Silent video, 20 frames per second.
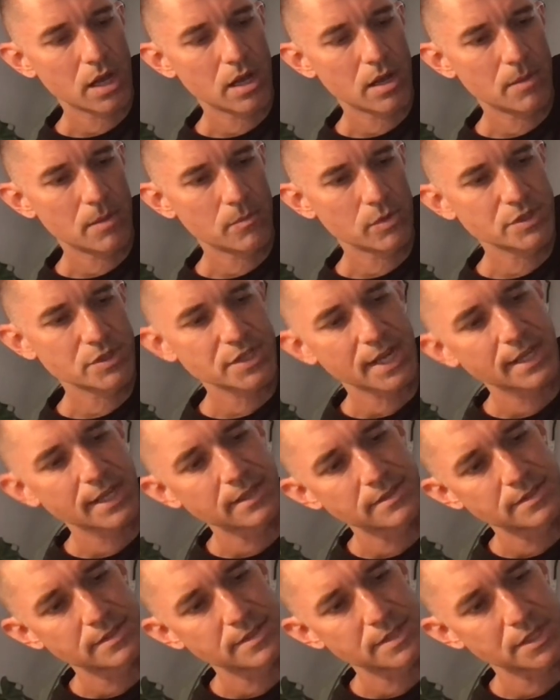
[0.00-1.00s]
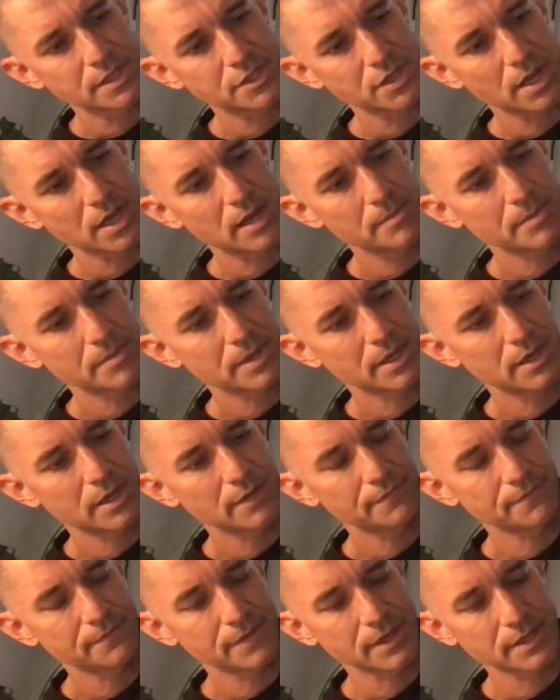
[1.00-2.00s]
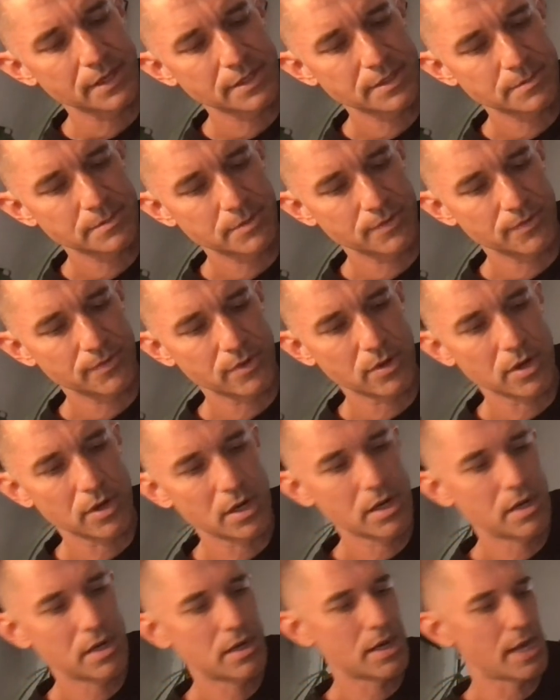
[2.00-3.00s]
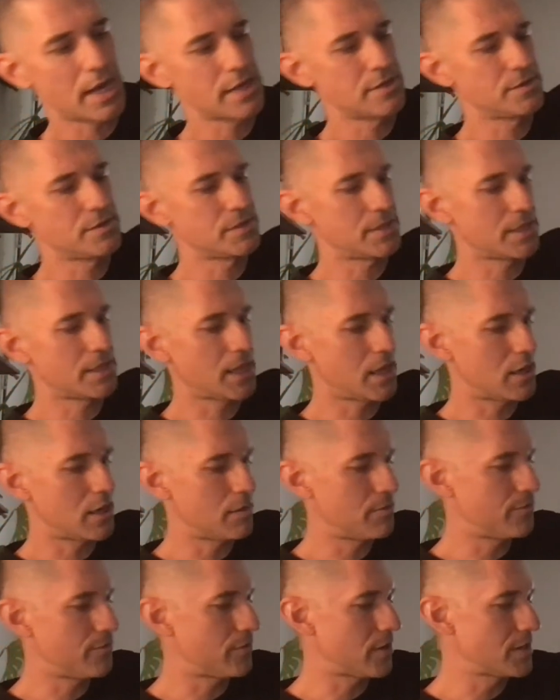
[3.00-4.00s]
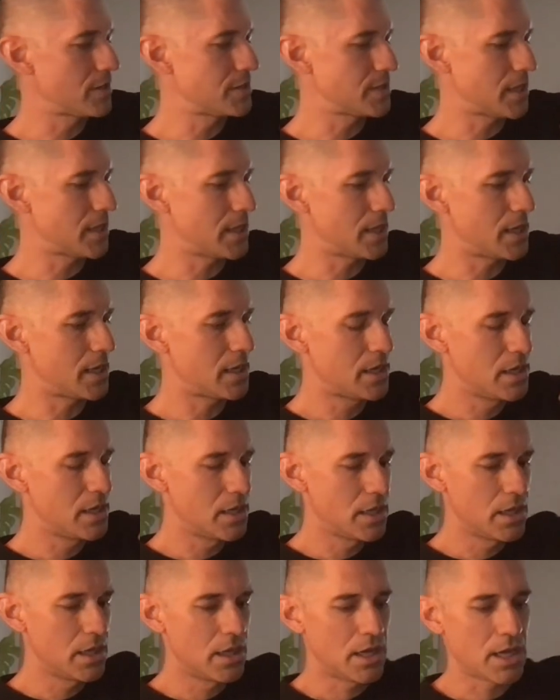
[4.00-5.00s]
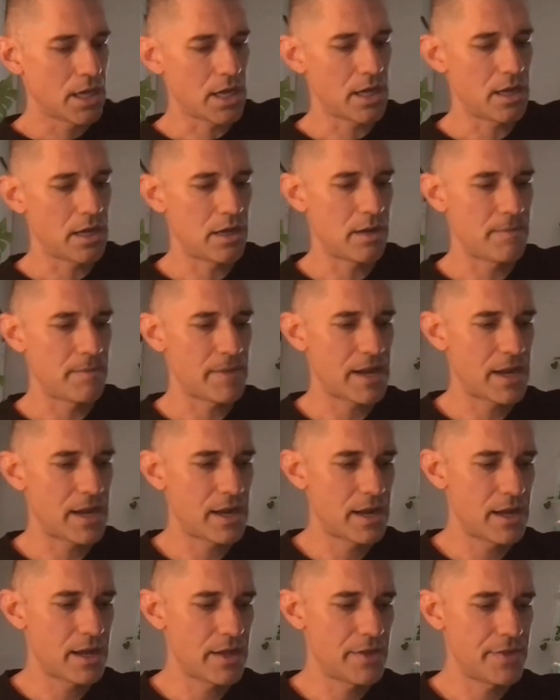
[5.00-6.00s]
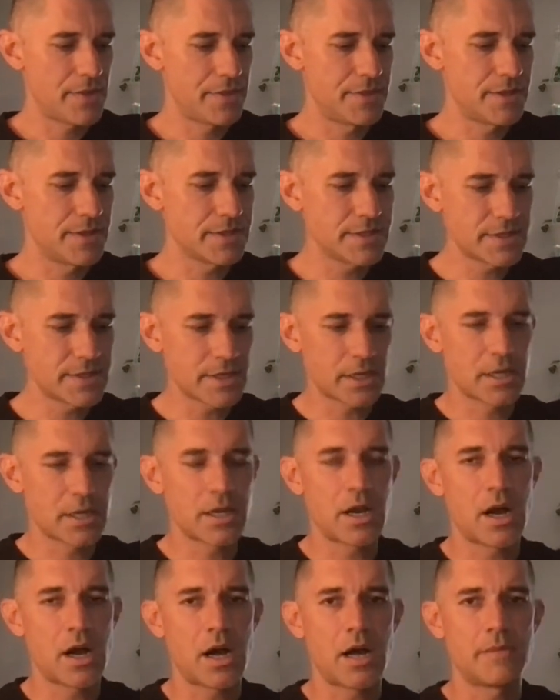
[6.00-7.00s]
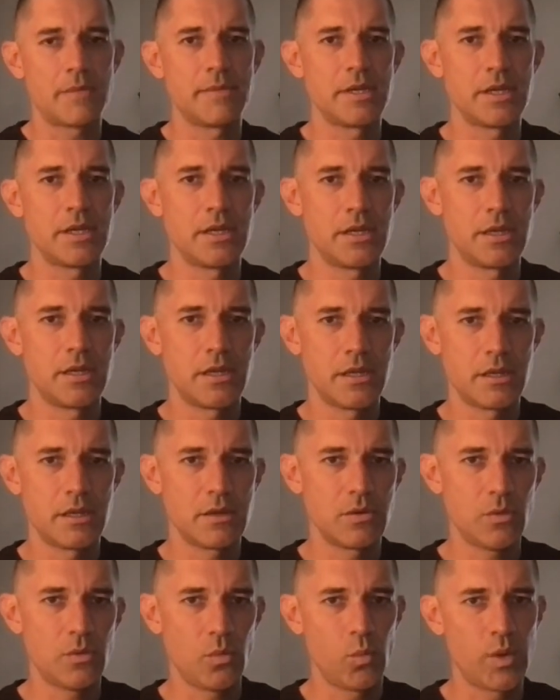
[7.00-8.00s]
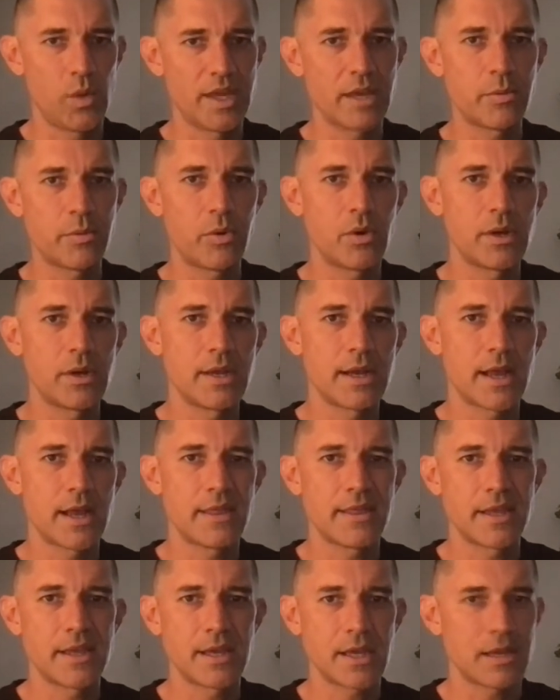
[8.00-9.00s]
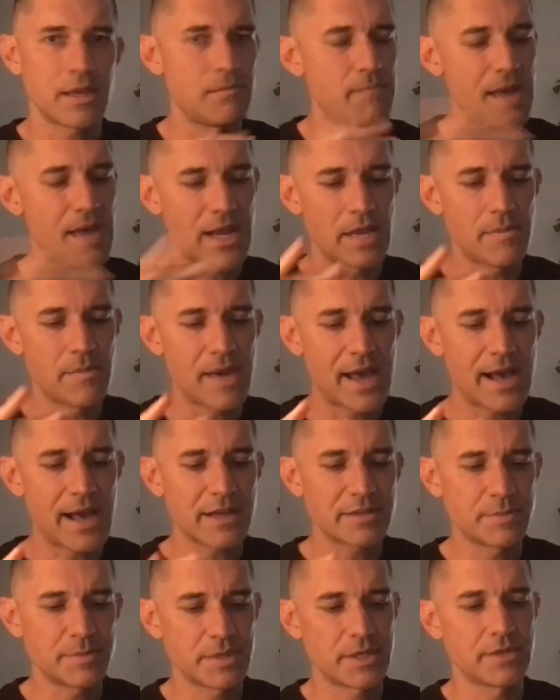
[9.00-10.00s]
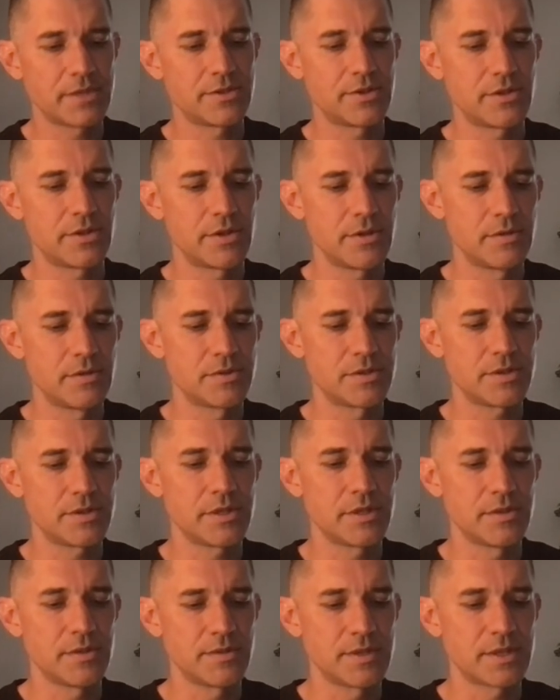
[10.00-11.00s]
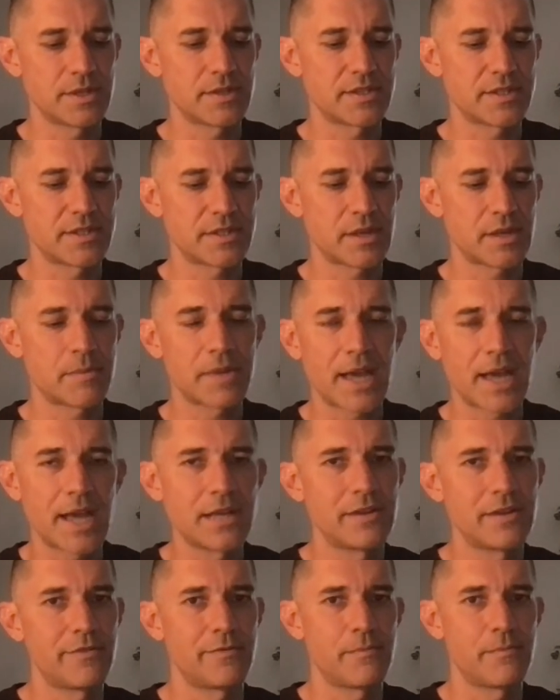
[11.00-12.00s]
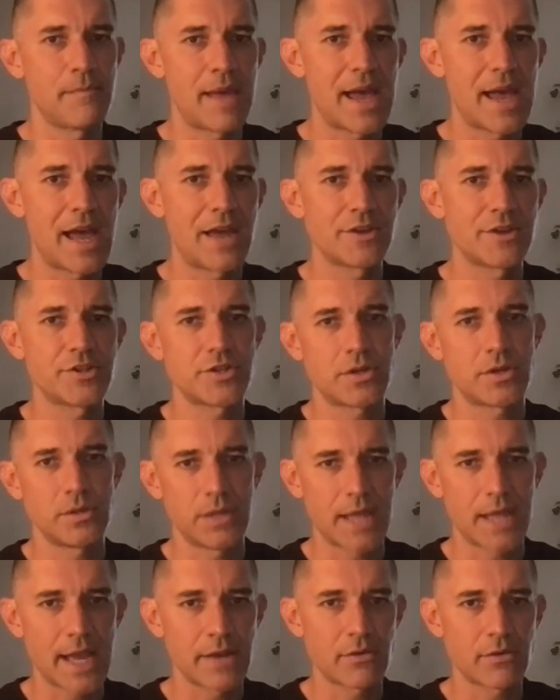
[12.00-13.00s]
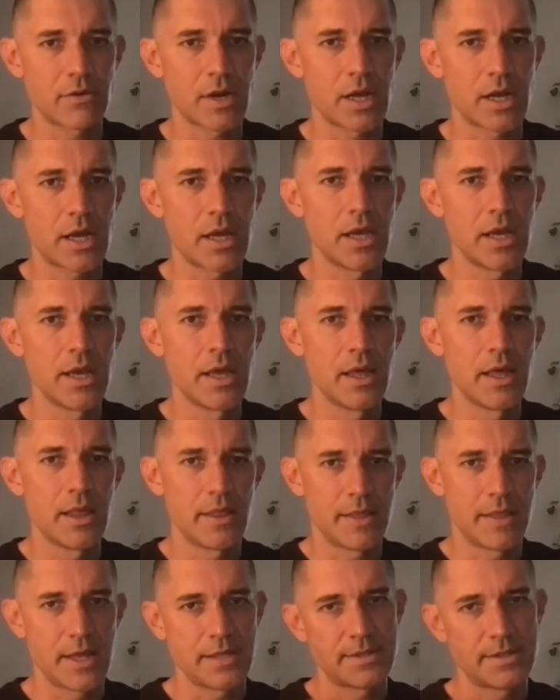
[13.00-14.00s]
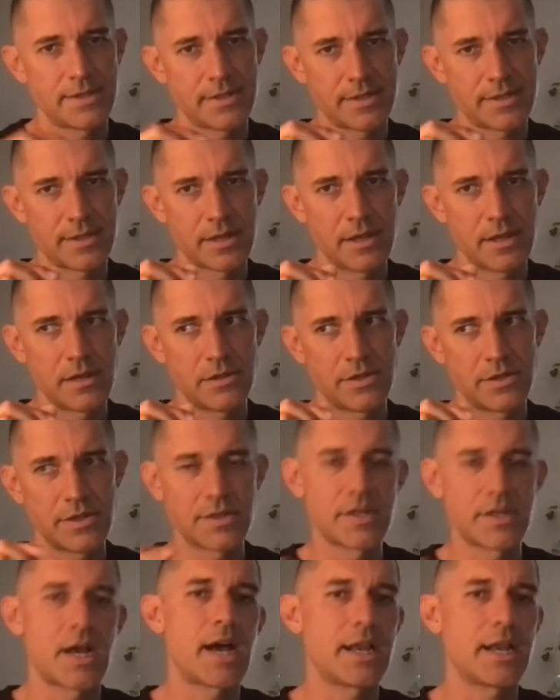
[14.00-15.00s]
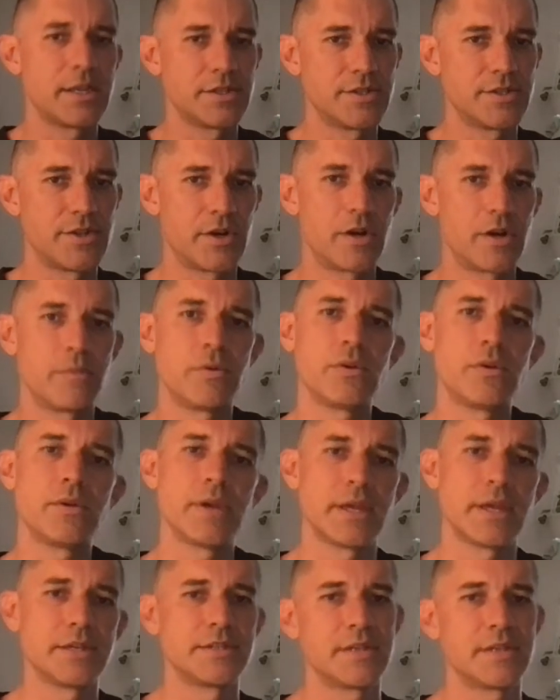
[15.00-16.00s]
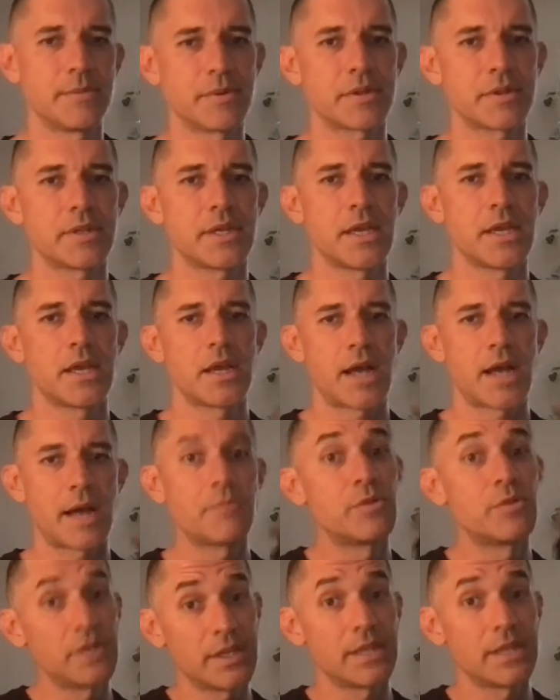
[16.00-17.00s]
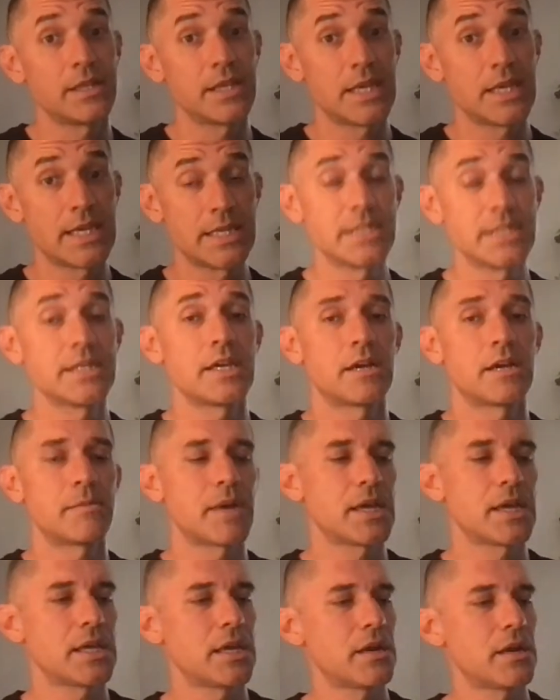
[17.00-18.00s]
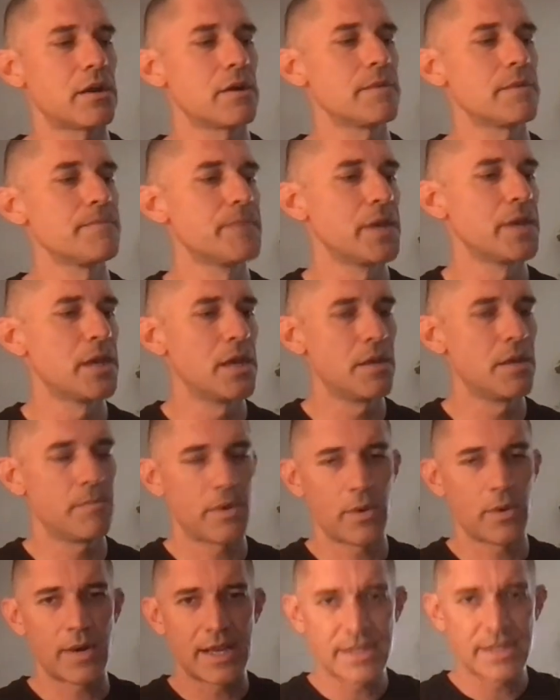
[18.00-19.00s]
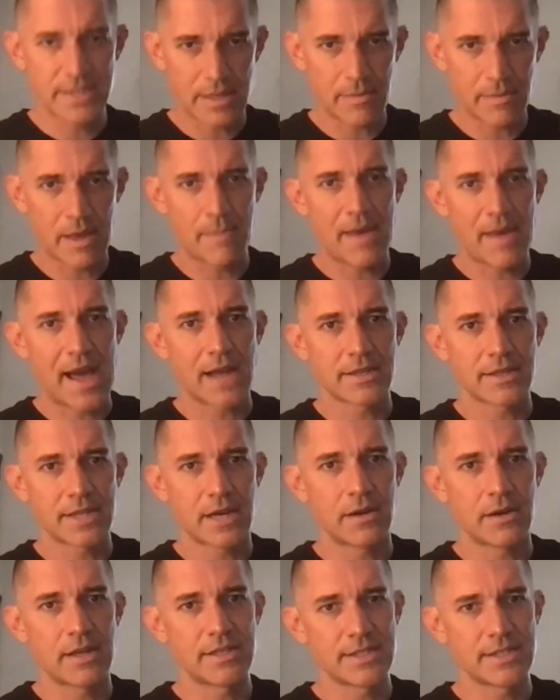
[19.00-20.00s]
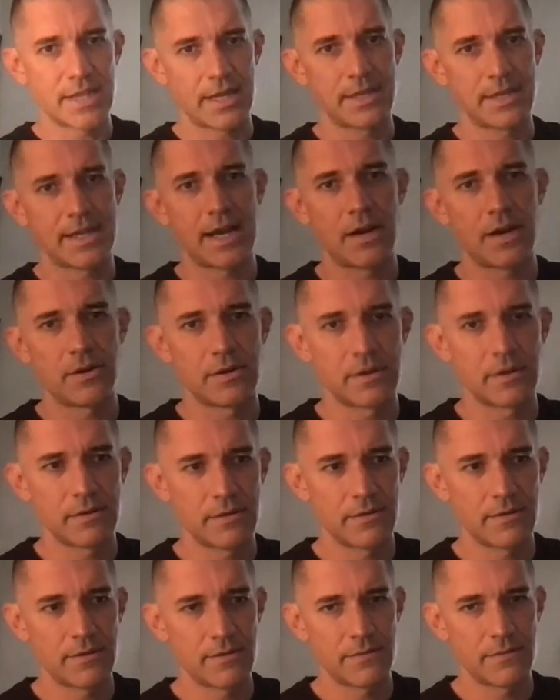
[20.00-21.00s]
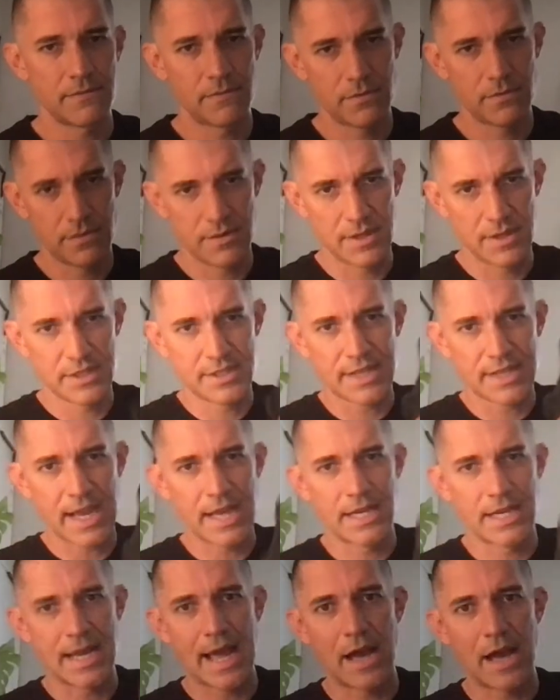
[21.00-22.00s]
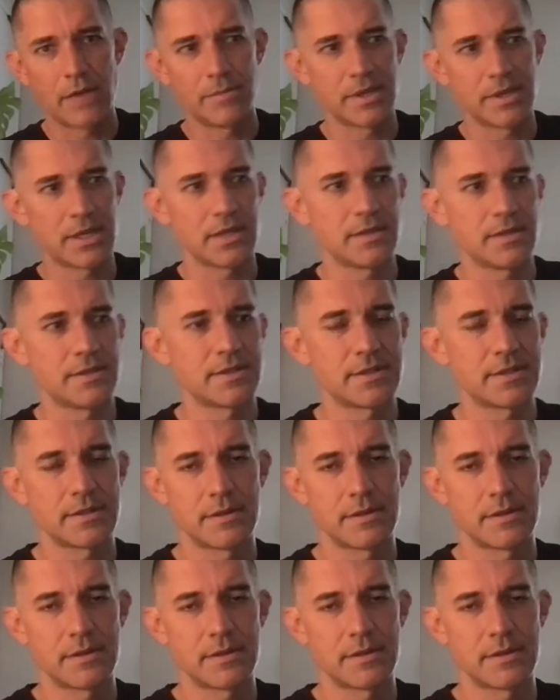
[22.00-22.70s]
which I can stitch up and I'll fix before I use it again or before I sell it. This is a common weak point, I think, in many packs because you're usually using some kind of mesh or lycra that's just not as durable, and typically I'm really easy on my gear, but when I set my pack down, I set it down this side down because